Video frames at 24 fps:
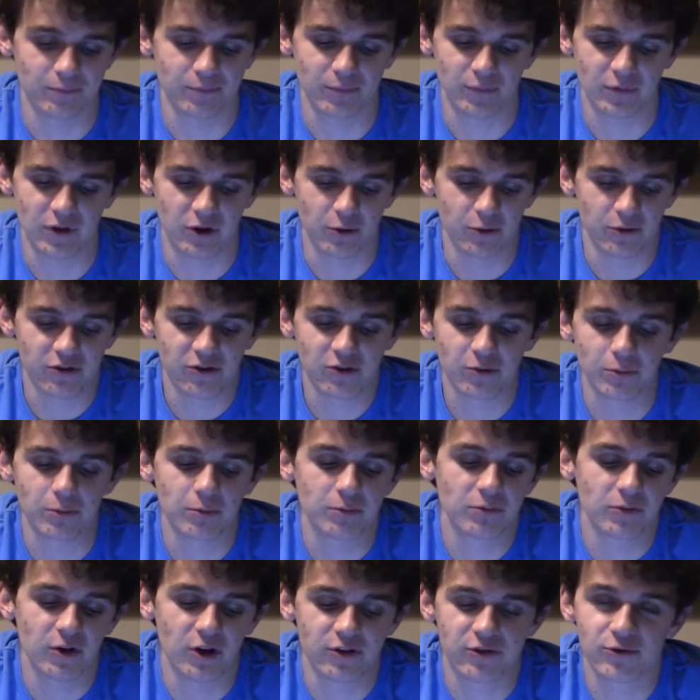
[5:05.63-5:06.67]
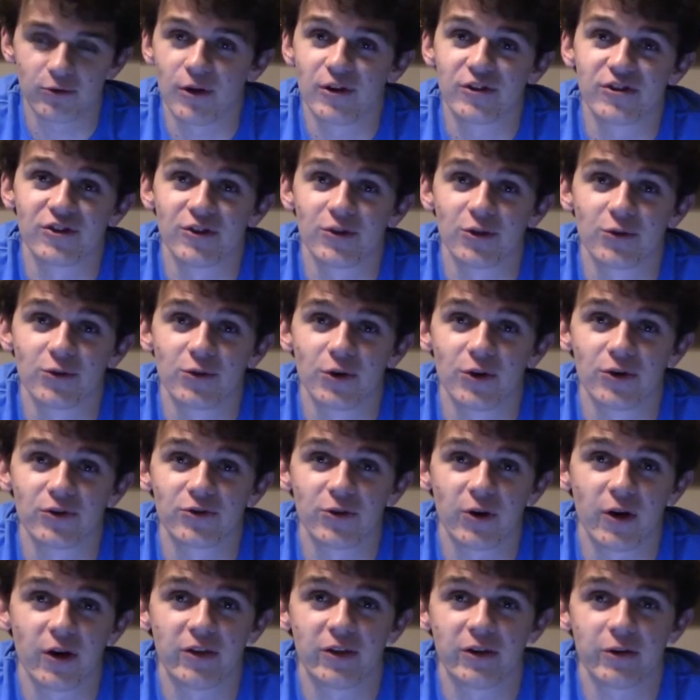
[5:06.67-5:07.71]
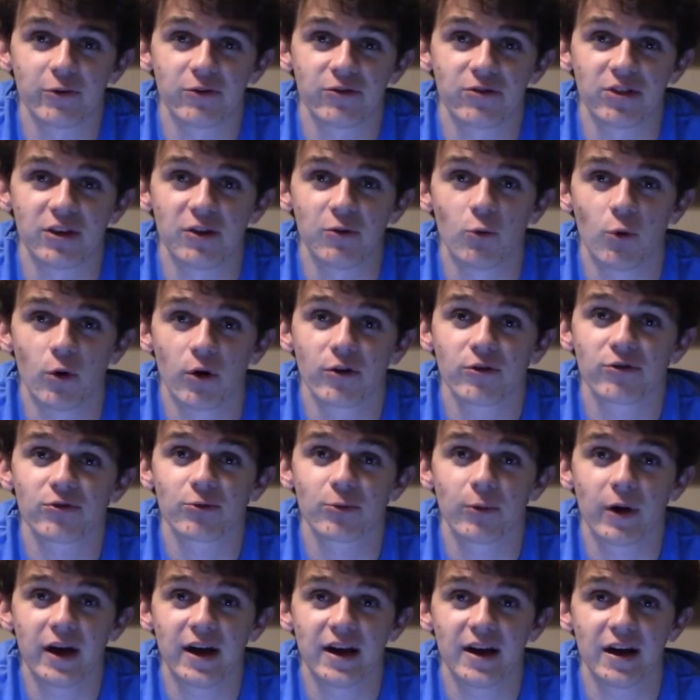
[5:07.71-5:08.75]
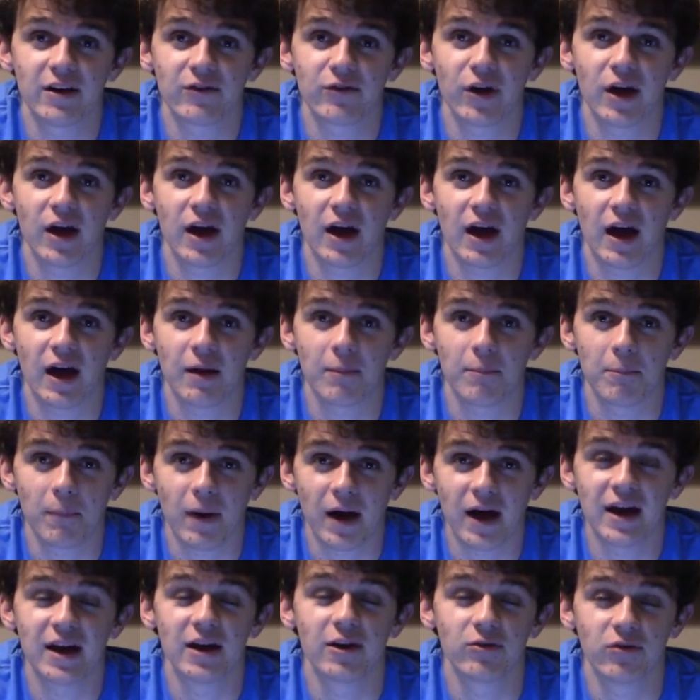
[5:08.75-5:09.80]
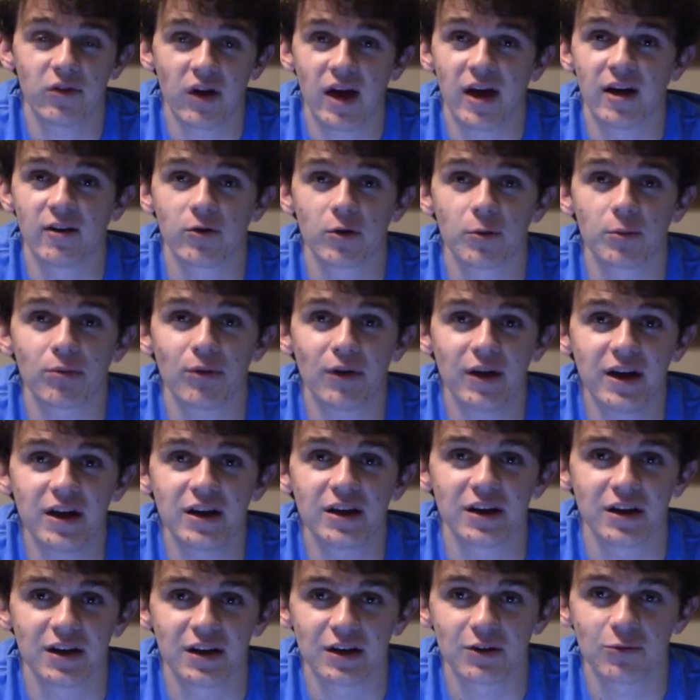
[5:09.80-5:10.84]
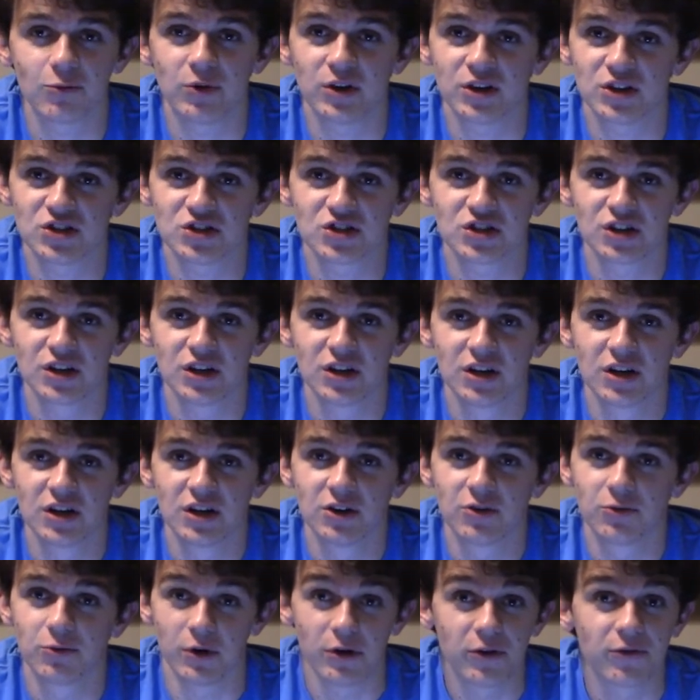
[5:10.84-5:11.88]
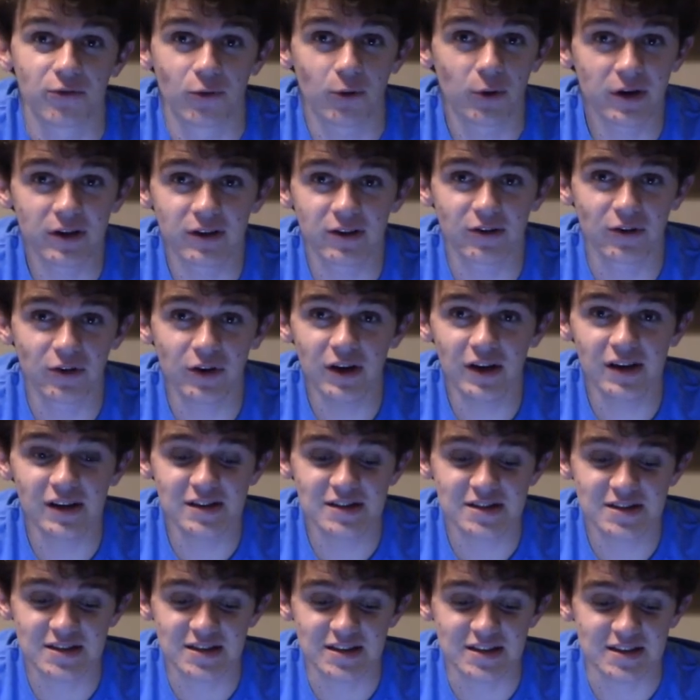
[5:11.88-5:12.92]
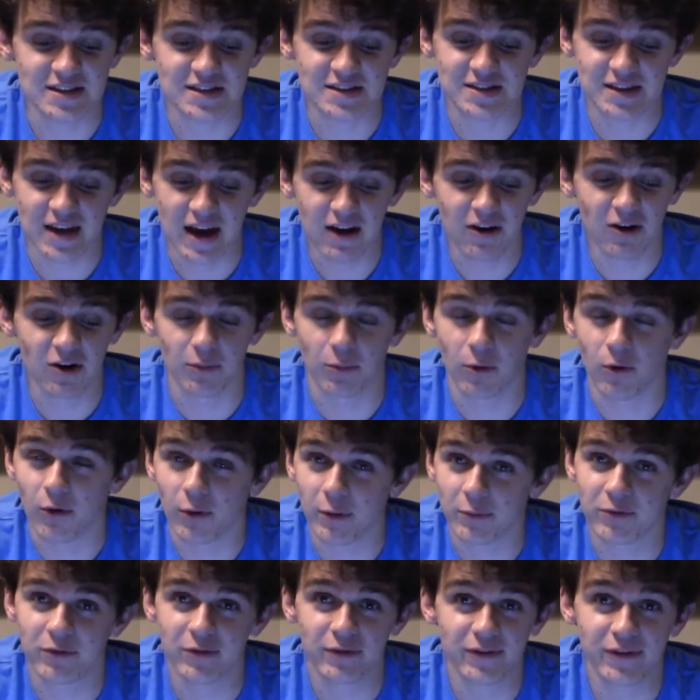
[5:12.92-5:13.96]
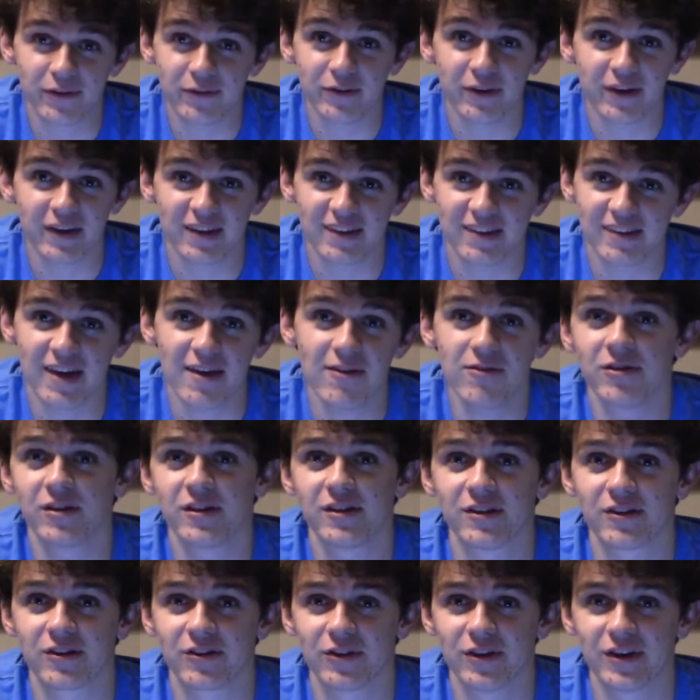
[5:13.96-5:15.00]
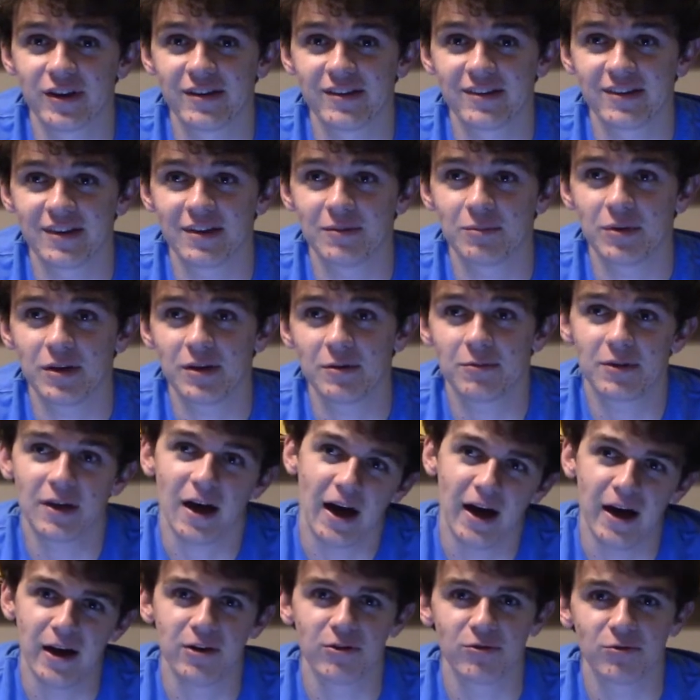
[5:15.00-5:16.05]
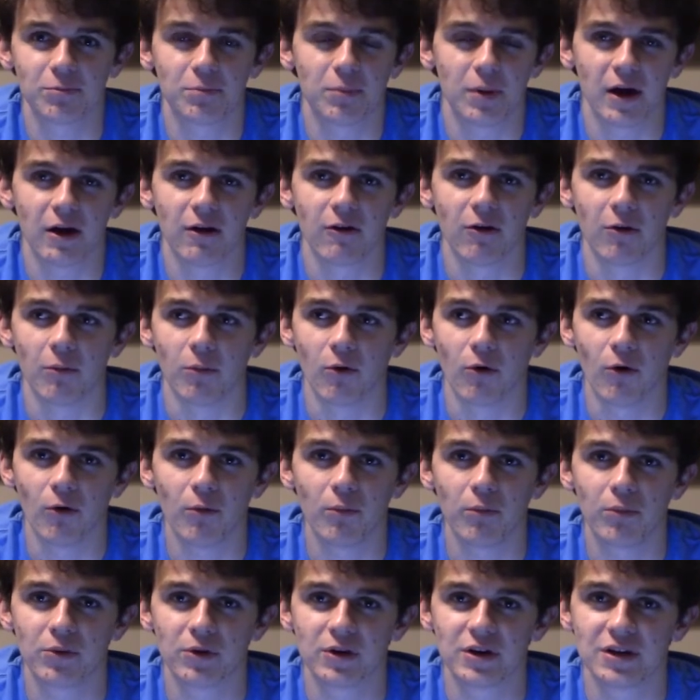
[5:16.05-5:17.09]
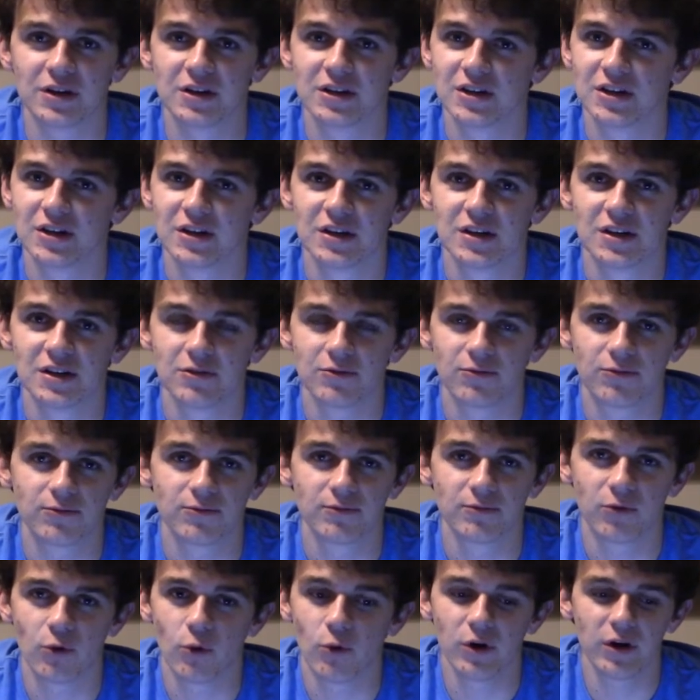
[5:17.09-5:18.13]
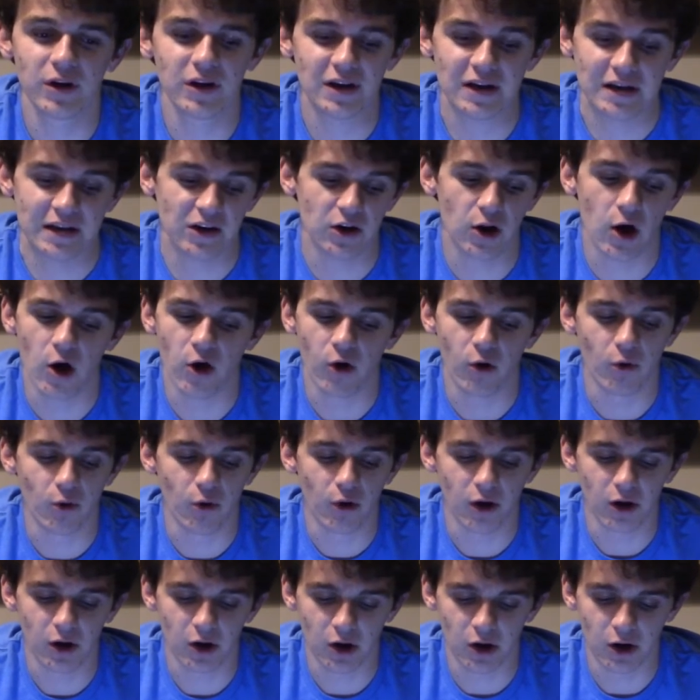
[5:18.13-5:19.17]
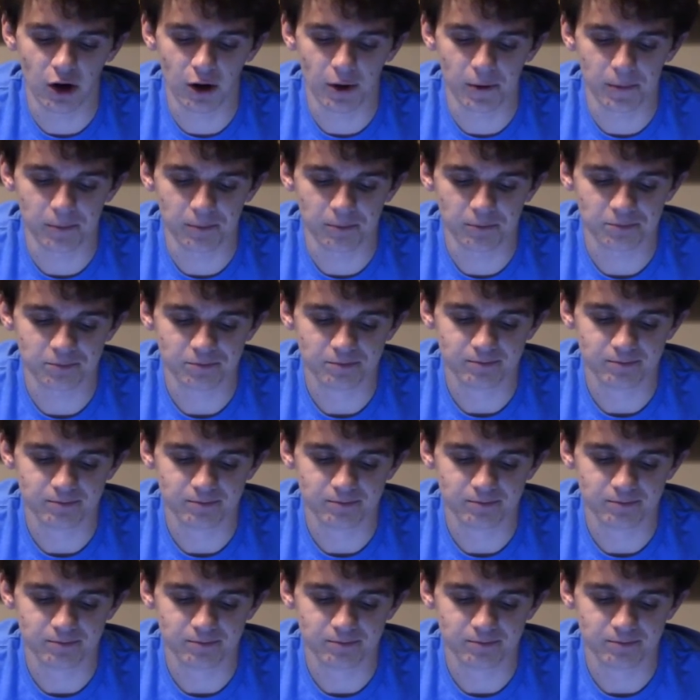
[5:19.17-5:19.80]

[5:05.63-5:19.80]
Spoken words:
There was a stretch here in the first round that it was the worst rain I might have ever played in, which, when it's 40 degrees, is terrible. If it was like 70 degrees, it'd be kind of bearable, but 40, no.